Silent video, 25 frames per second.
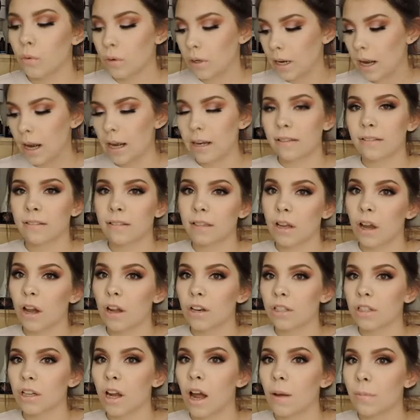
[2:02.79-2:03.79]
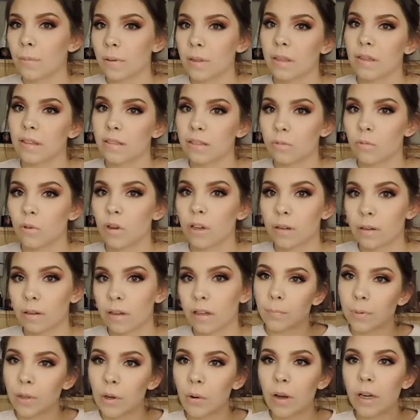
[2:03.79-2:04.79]
nicely on top of this one.
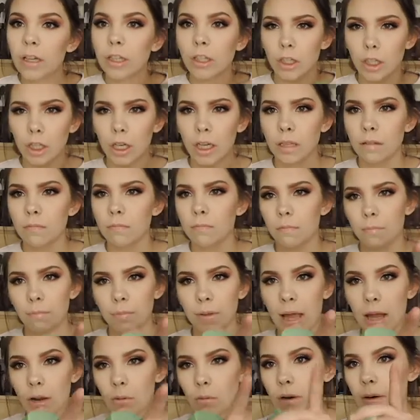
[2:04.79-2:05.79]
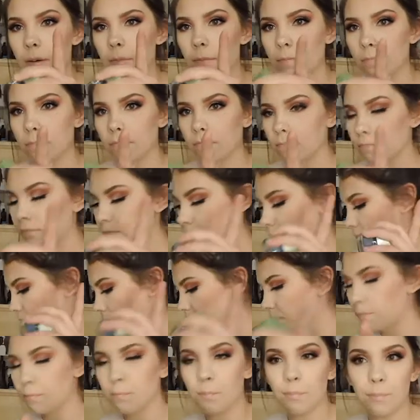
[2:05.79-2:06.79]
Blue one, good. Black one,
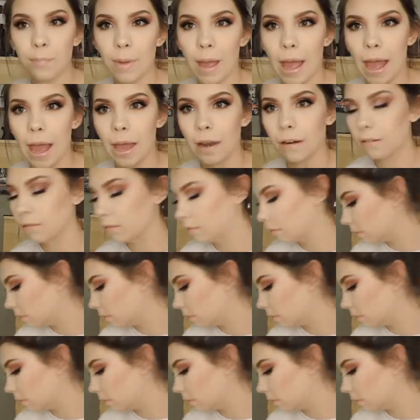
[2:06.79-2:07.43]
bad.